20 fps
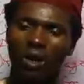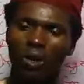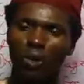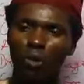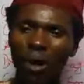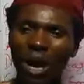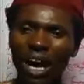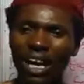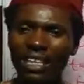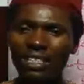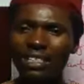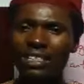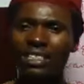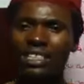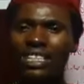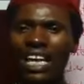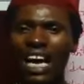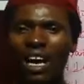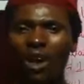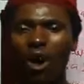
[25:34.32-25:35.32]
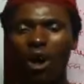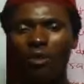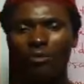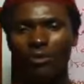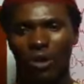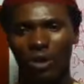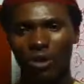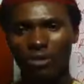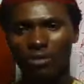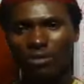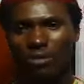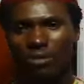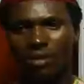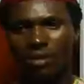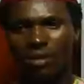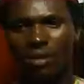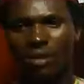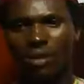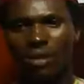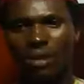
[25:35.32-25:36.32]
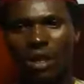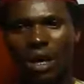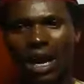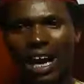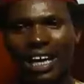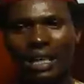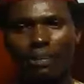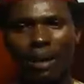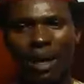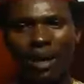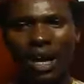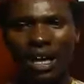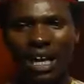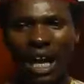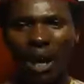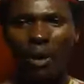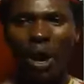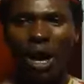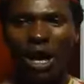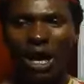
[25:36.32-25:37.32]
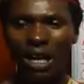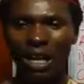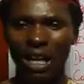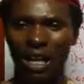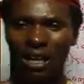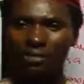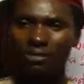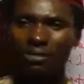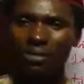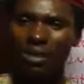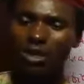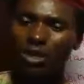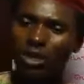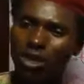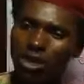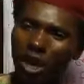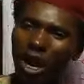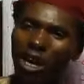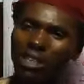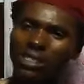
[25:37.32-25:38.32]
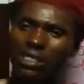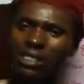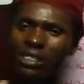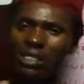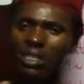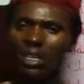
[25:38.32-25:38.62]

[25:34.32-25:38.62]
when the then governor, Adebayo Alao Akala, shot